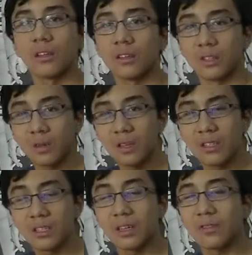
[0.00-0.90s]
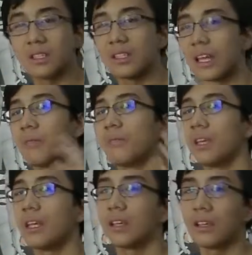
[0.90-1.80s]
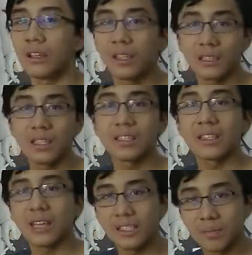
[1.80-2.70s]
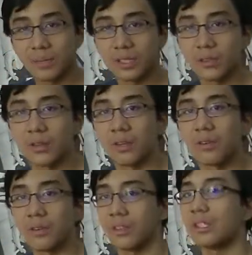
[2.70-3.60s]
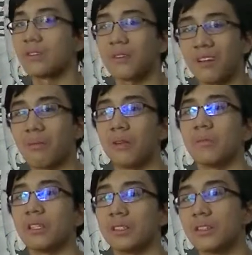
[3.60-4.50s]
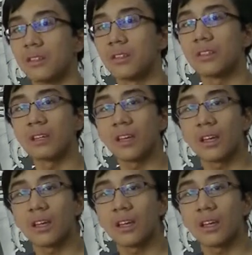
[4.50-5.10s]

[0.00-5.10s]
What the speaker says: The story itself isn't that big. It's just a nice simple story for this 5-part miniseries.